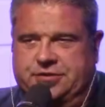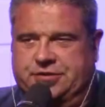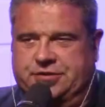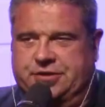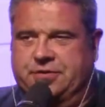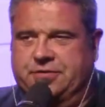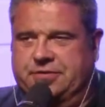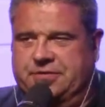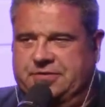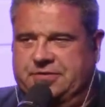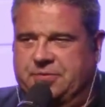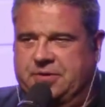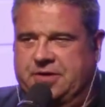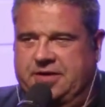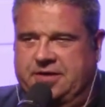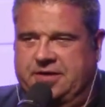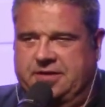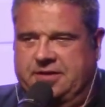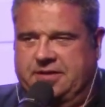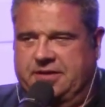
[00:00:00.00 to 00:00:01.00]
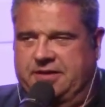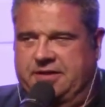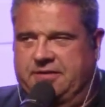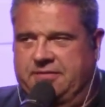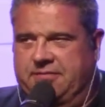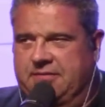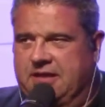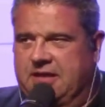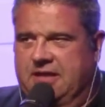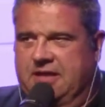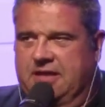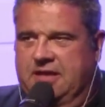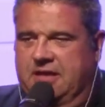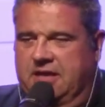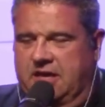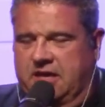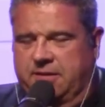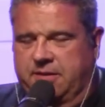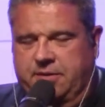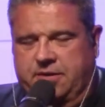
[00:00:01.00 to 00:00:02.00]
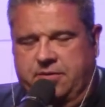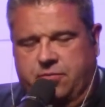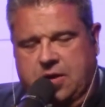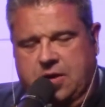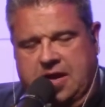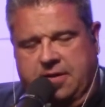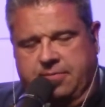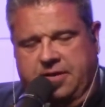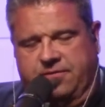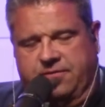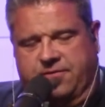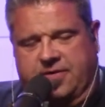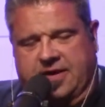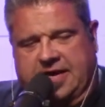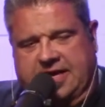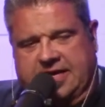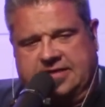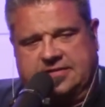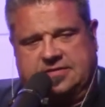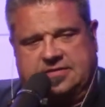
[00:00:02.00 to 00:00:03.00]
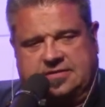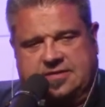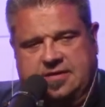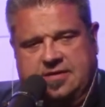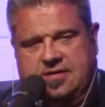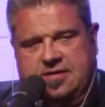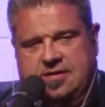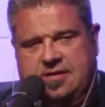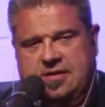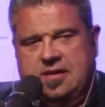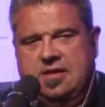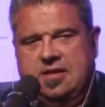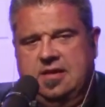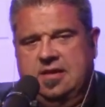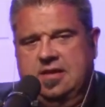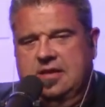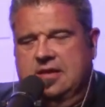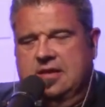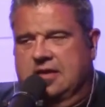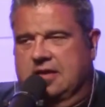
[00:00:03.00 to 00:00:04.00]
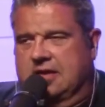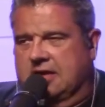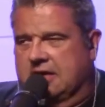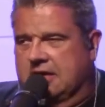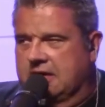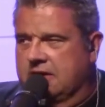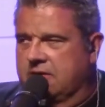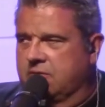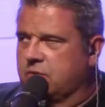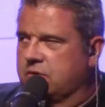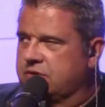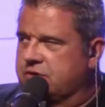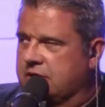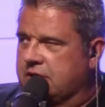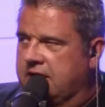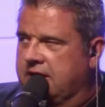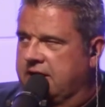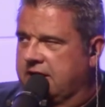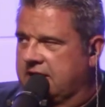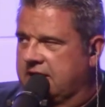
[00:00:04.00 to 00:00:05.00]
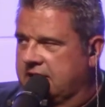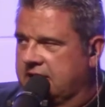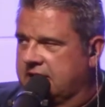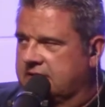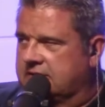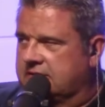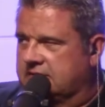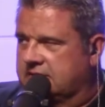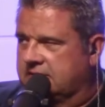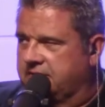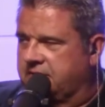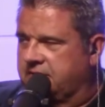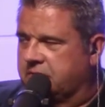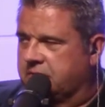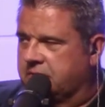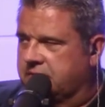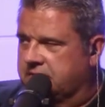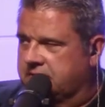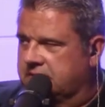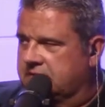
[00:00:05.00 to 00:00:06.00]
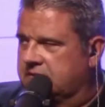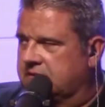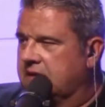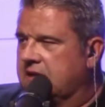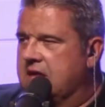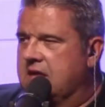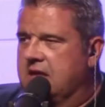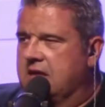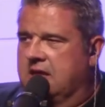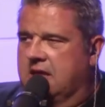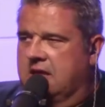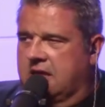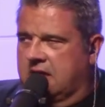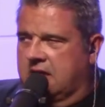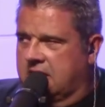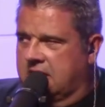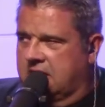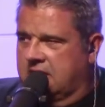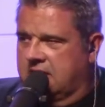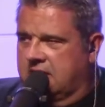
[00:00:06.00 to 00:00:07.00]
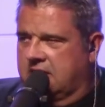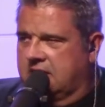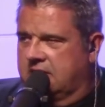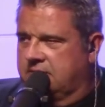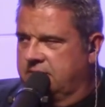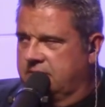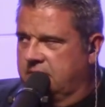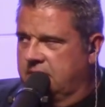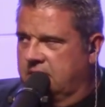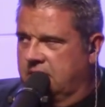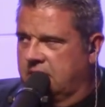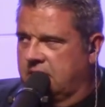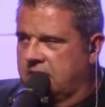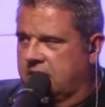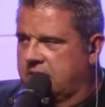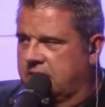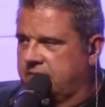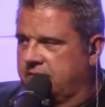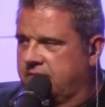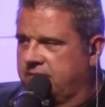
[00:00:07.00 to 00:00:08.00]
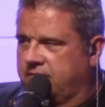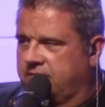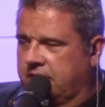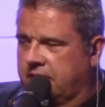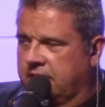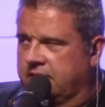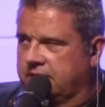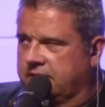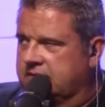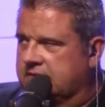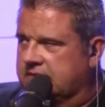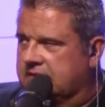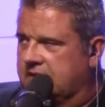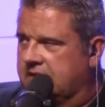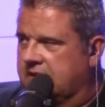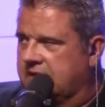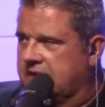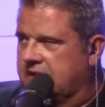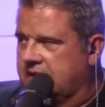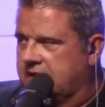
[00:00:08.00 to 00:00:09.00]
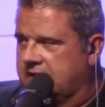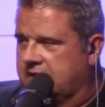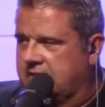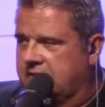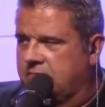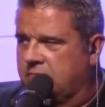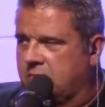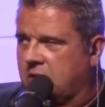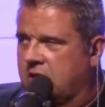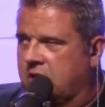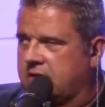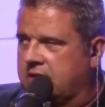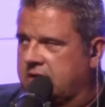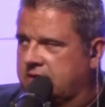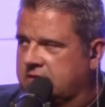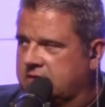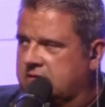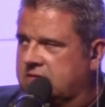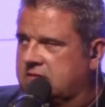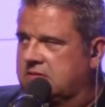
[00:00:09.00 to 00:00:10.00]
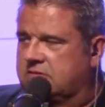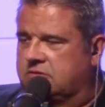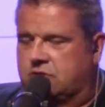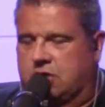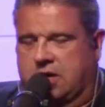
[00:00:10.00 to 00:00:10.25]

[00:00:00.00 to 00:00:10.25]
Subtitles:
the show as well, and him and Robbie Fast, and we're trying to get us, of course, Felix and Marcus,